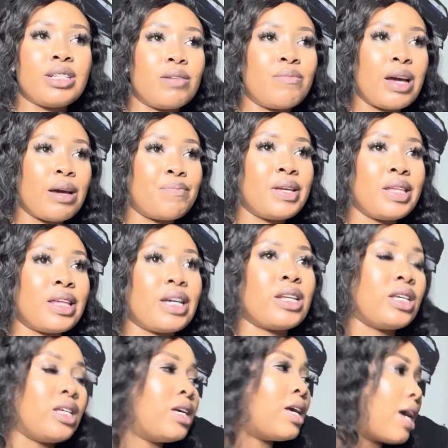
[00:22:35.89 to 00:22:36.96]
I'm happy that
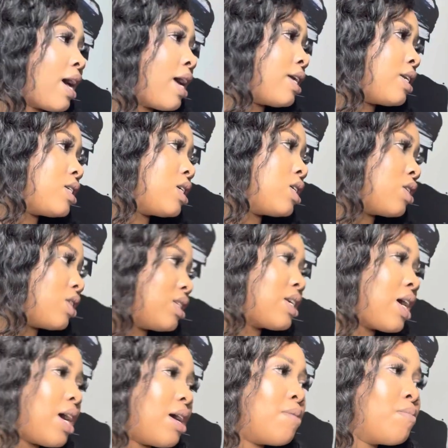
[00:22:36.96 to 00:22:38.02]
he had a good
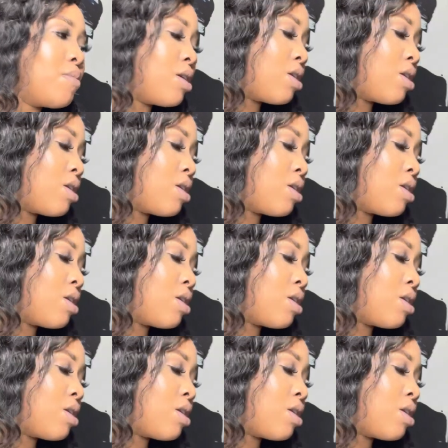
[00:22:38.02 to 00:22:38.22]
time.